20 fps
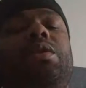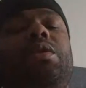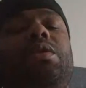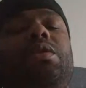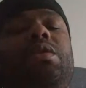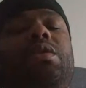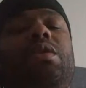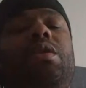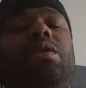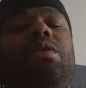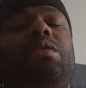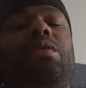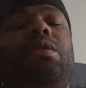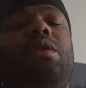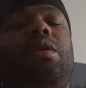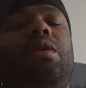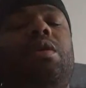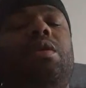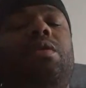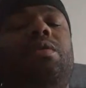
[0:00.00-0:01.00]
you know
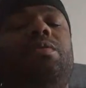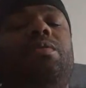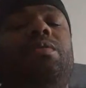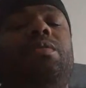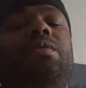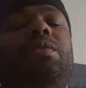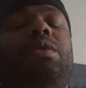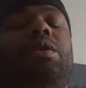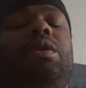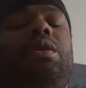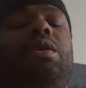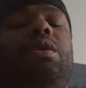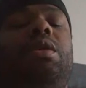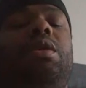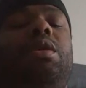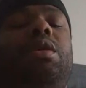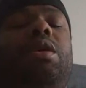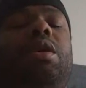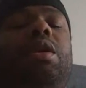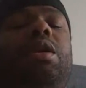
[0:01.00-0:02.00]
um
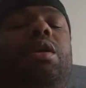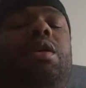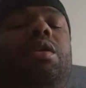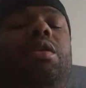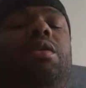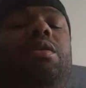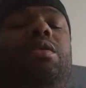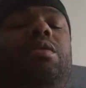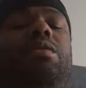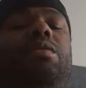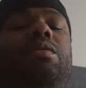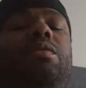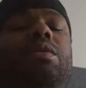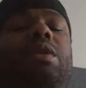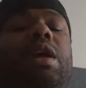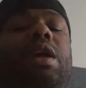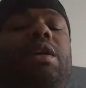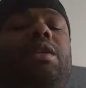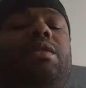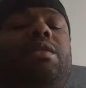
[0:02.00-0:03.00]
and
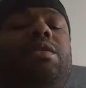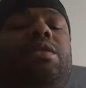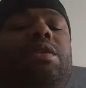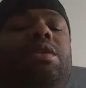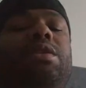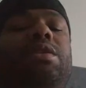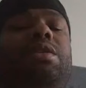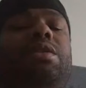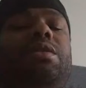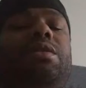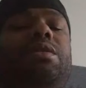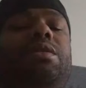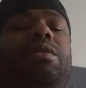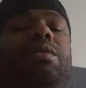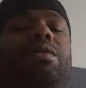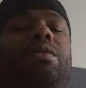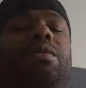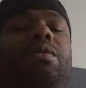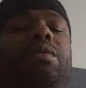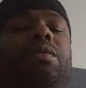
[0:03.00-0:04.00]
that's just
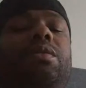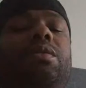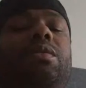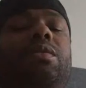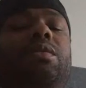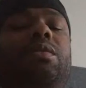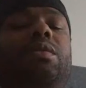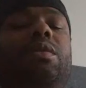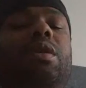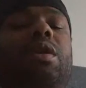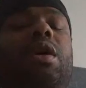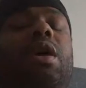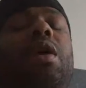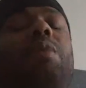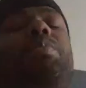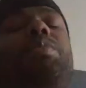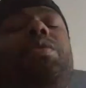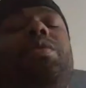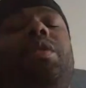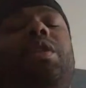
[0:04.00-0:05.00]
a
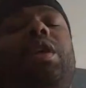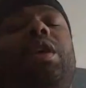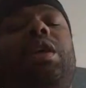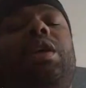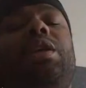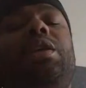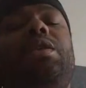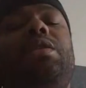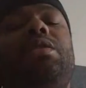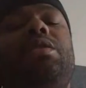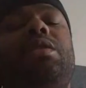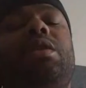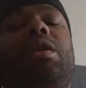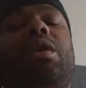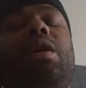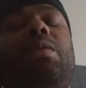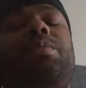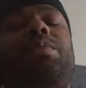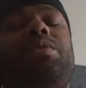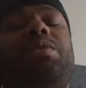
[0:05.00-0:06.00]
couple things, a
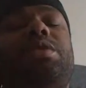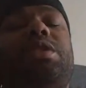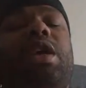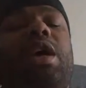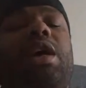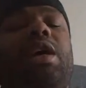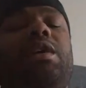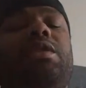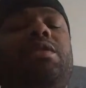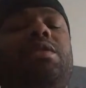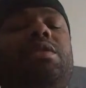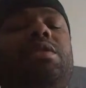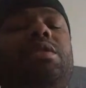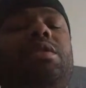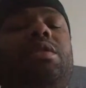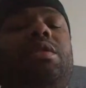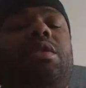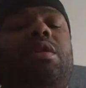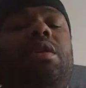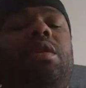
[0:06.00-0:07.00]
couple signs to
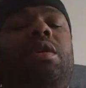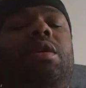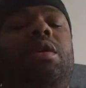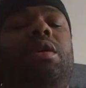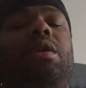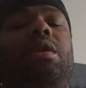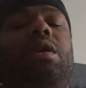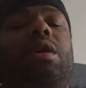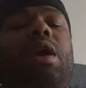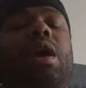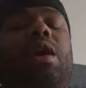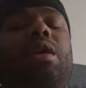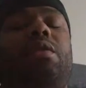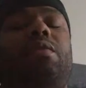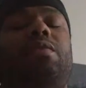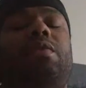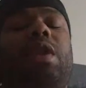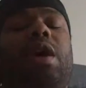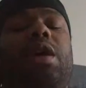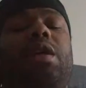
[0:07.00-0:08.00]
kind
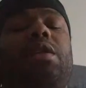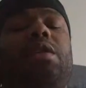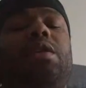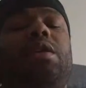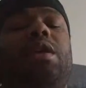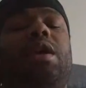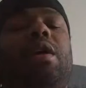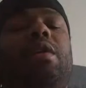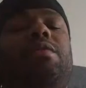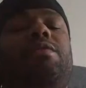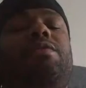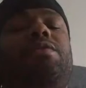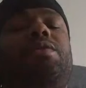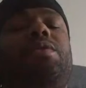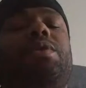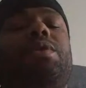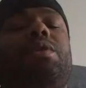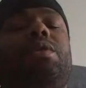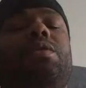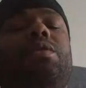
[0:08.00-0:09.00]
of like look out
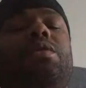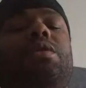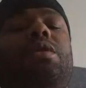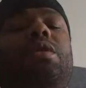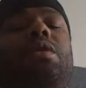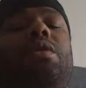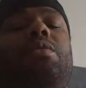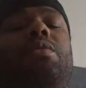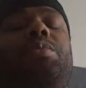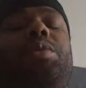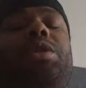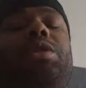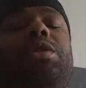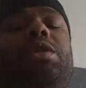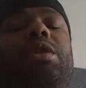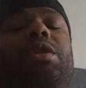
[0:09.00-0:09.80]
for. But